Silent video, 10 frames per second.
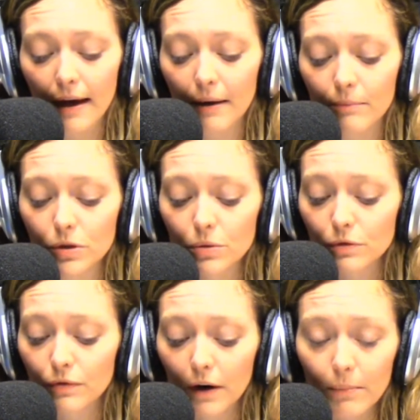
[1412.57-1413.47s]
to as
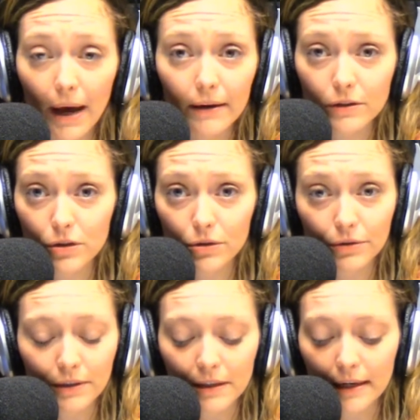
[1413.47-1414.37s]
far back as the
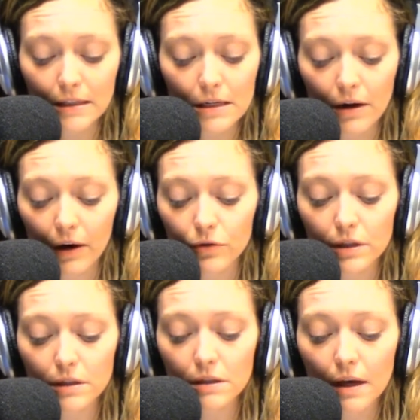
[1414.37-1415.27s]
early
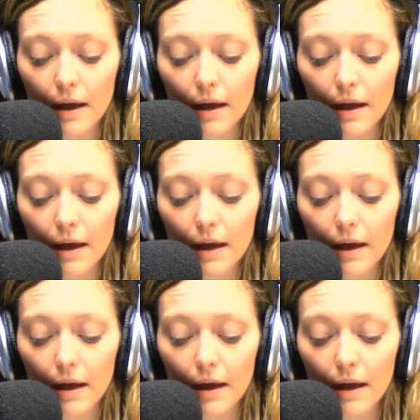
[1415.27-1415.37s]
1900s.